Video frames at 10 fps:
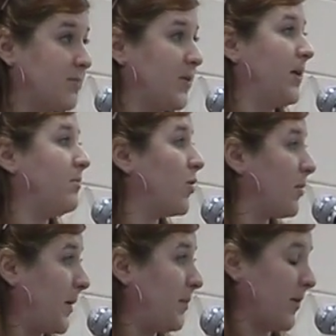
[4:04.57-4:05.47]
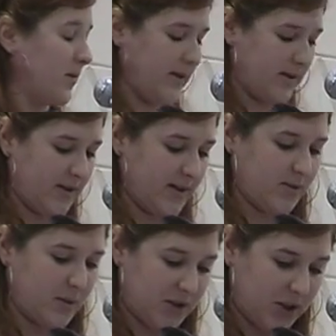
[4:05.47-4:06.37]
bringing more people into
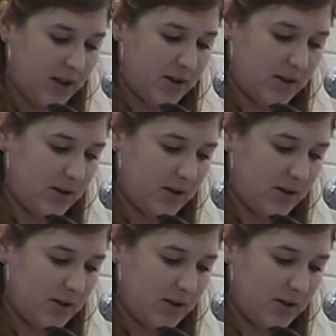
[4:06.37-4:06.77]
this witch hunt.